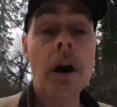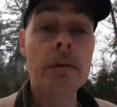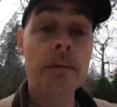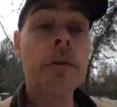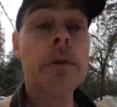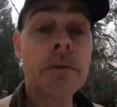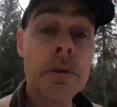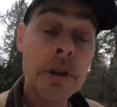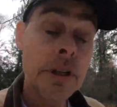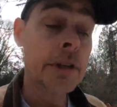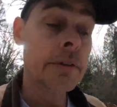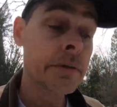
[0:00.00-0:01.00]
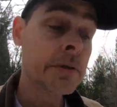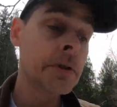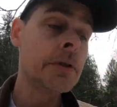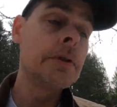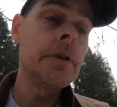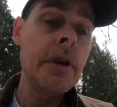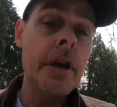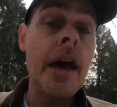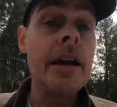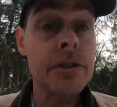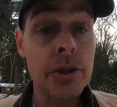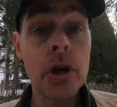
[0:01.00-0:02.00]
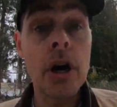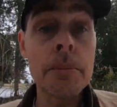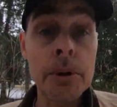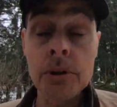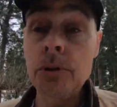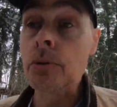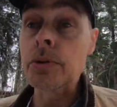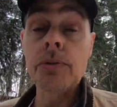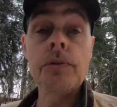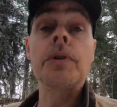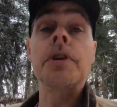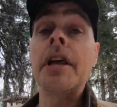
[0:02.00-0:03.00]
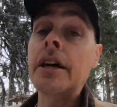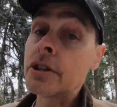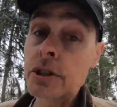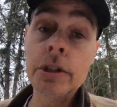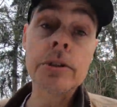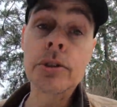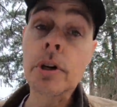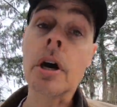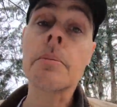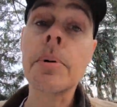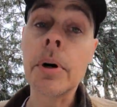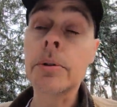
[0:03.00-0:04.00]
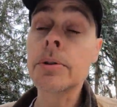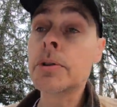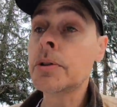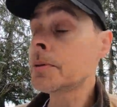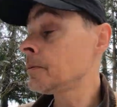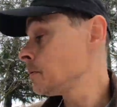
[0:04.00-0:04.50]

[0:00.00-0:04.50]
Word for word: are full of leaves as a carbon source for next year's compost.